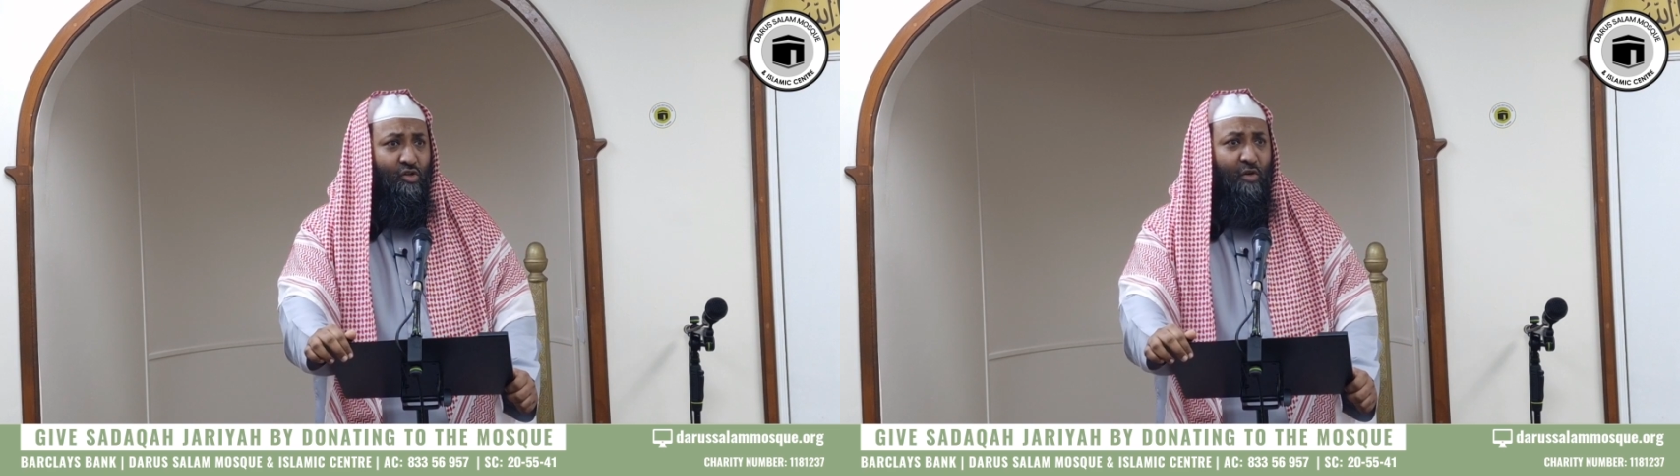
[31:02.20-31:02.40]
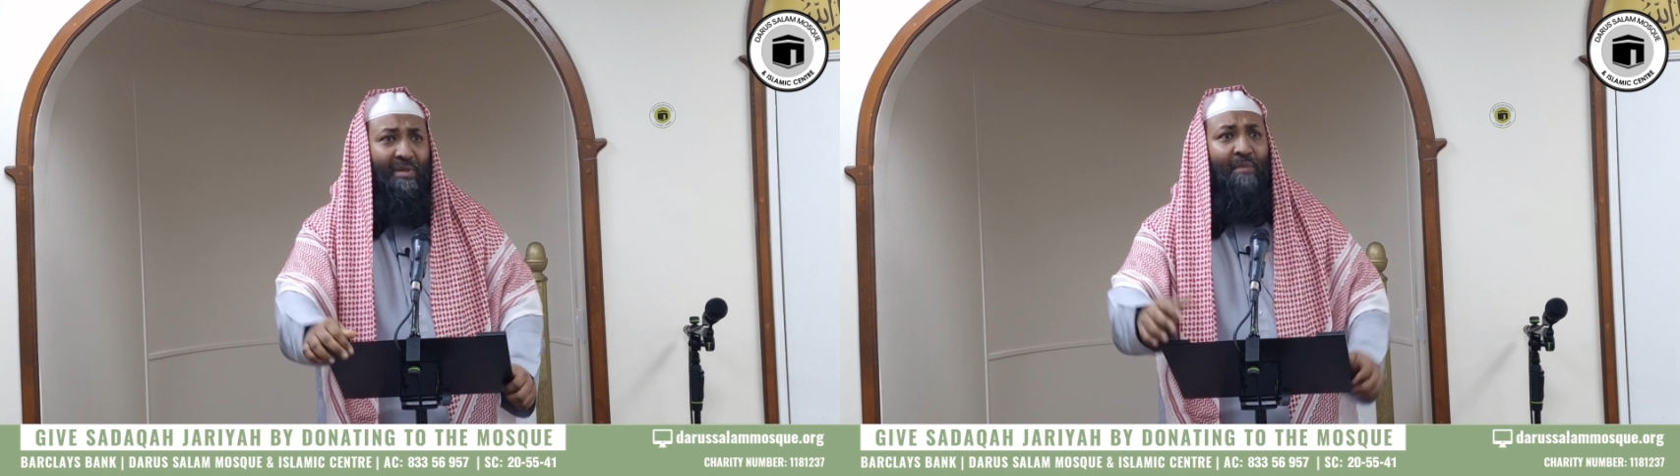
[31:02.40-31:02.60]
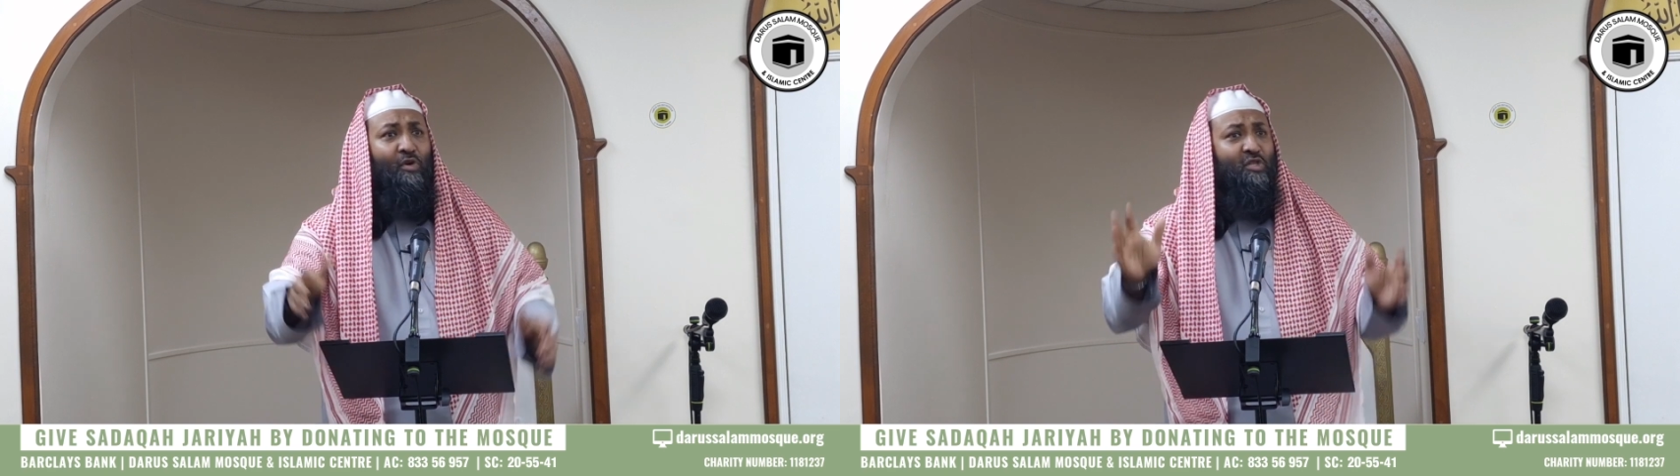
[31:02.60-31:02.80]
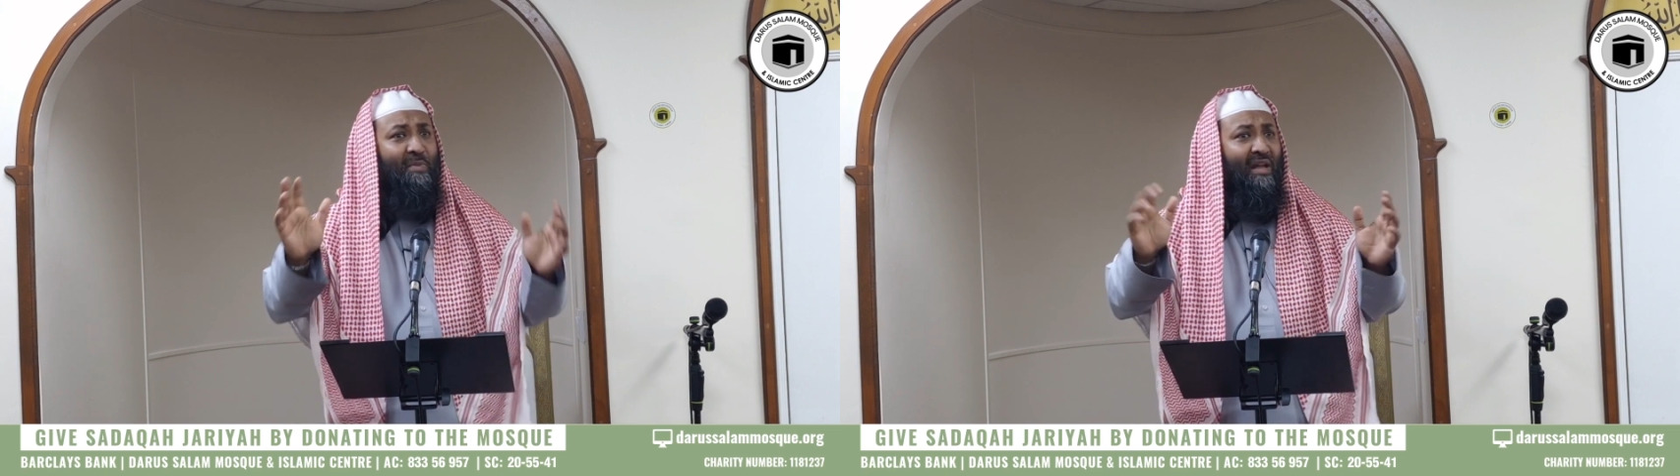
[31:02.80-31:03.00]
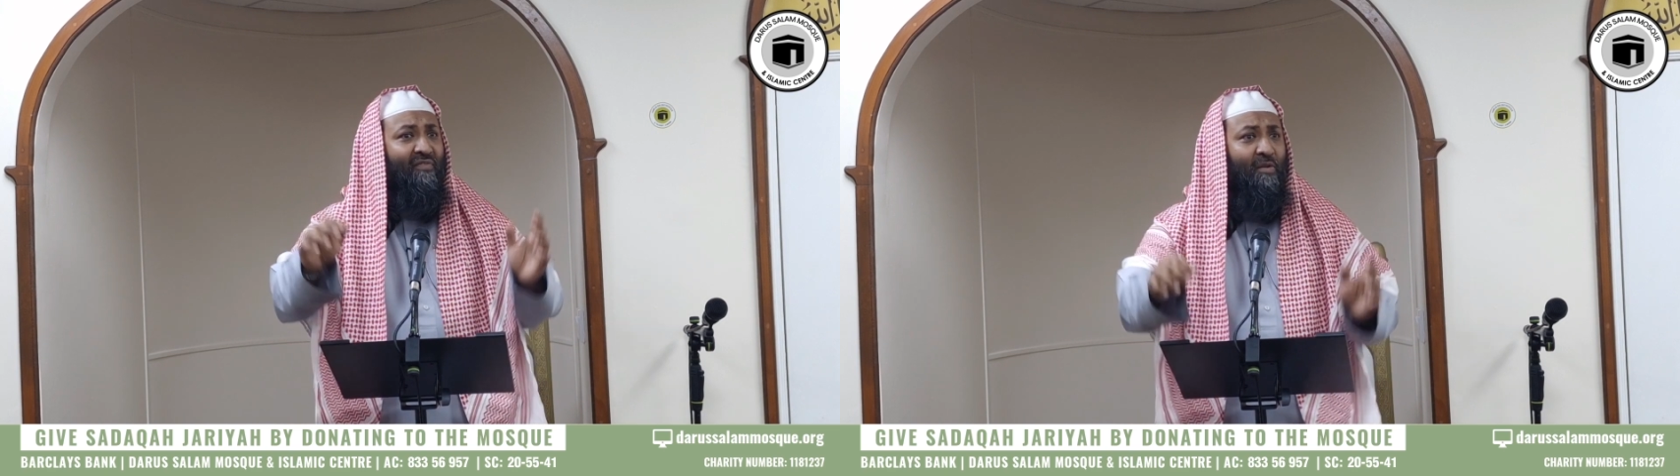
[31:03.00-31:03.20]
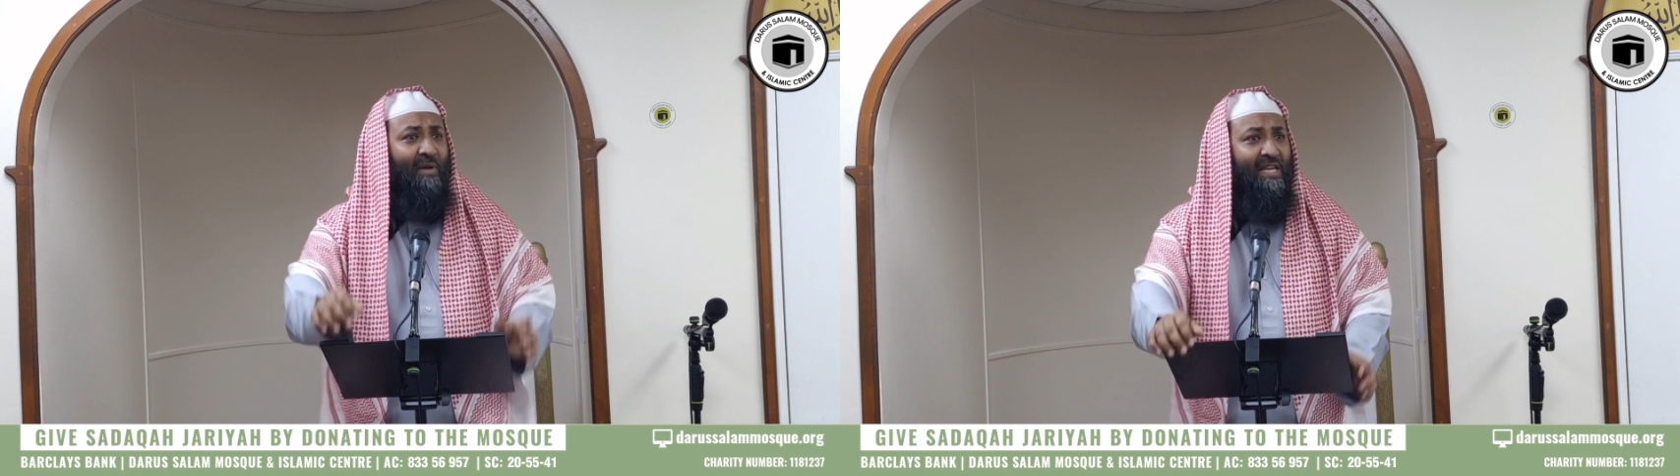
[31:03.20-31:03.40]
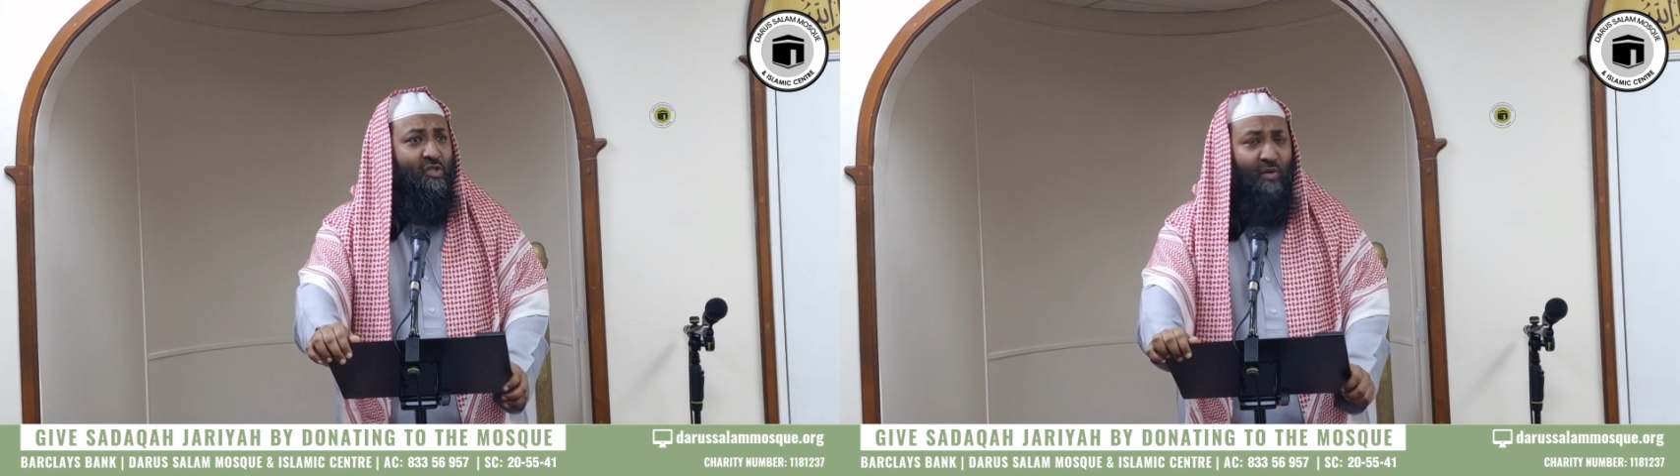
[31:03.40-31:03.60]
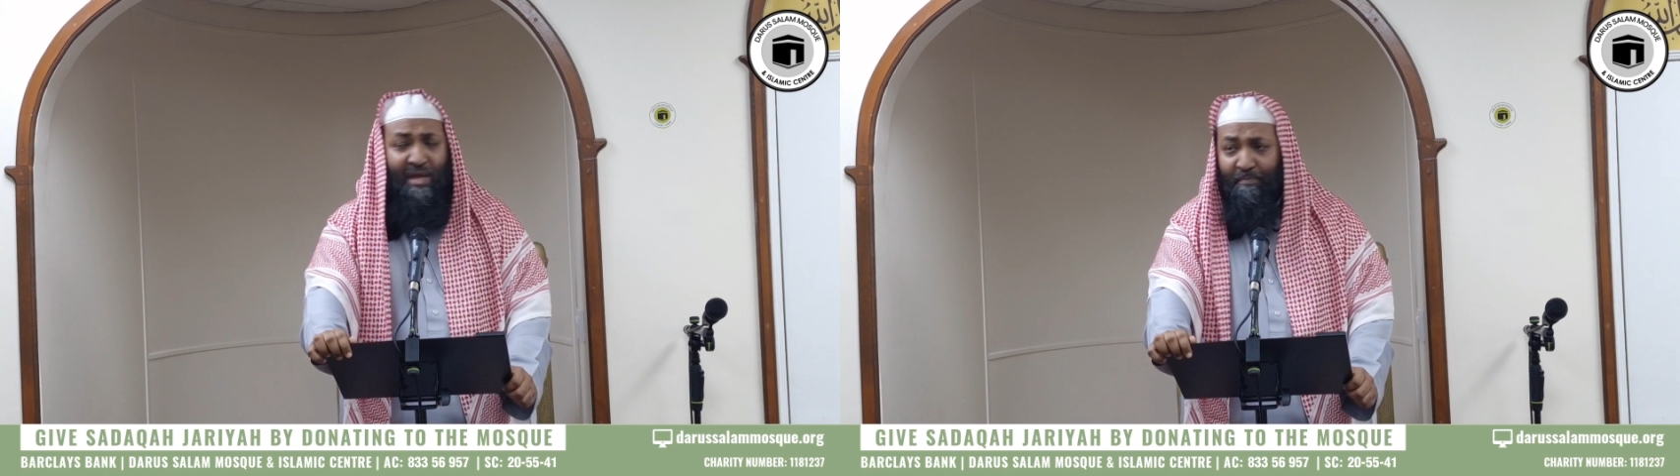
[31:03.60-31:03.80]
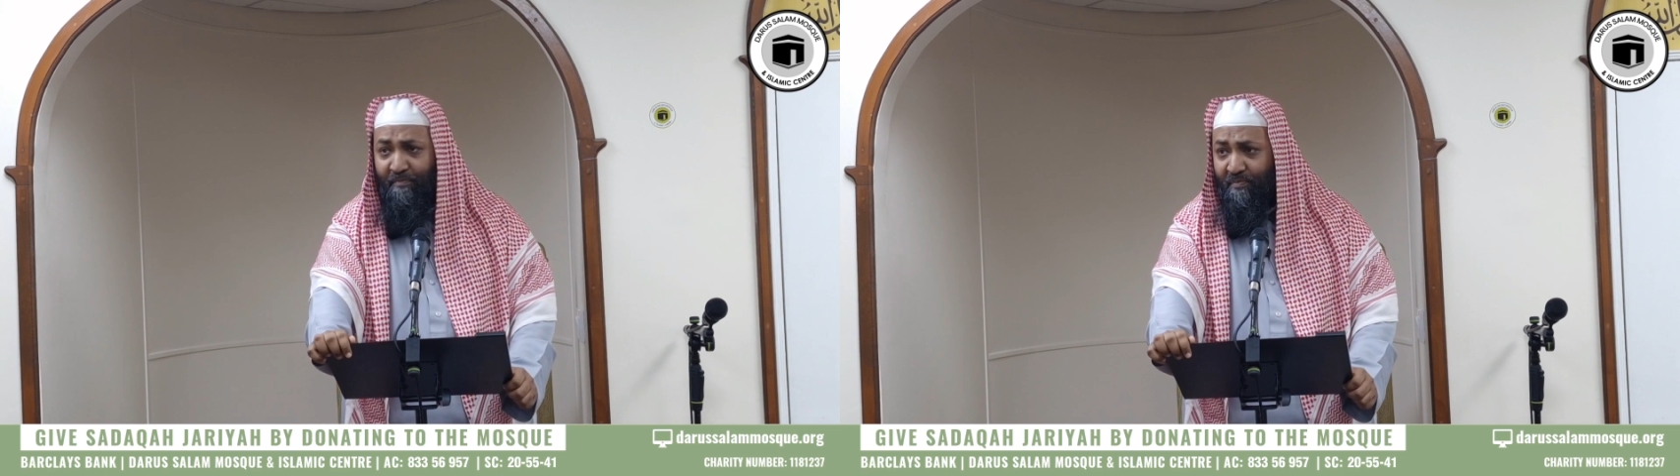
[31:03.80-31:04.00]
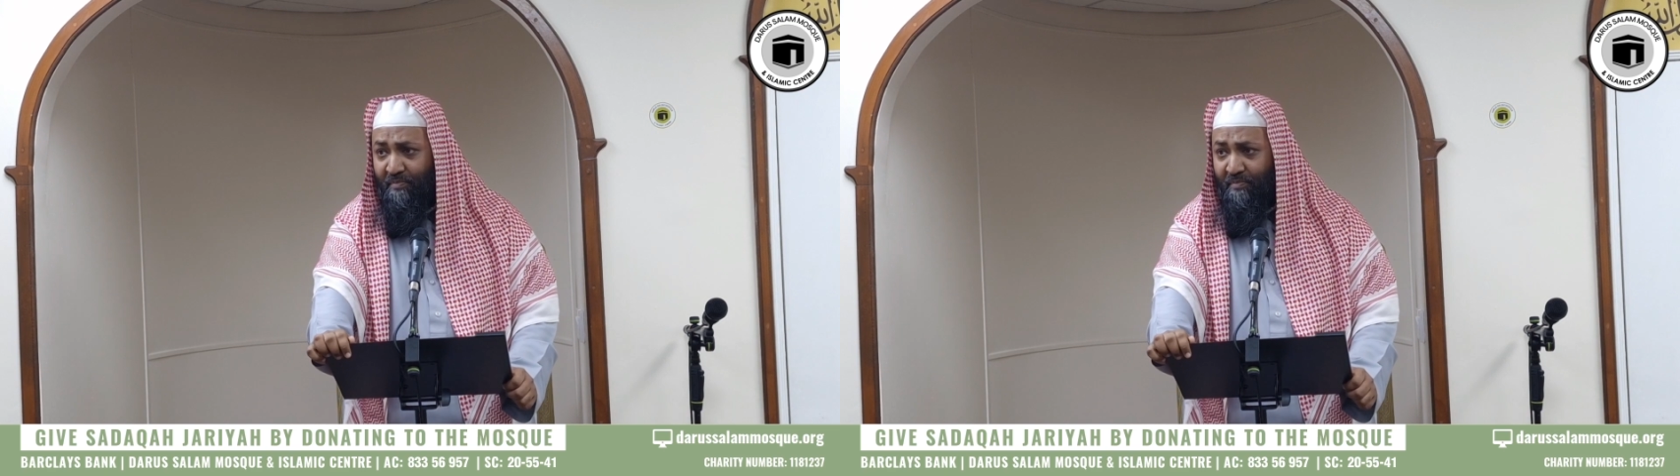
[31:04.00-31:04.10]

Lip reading: to be the most beloved place to him,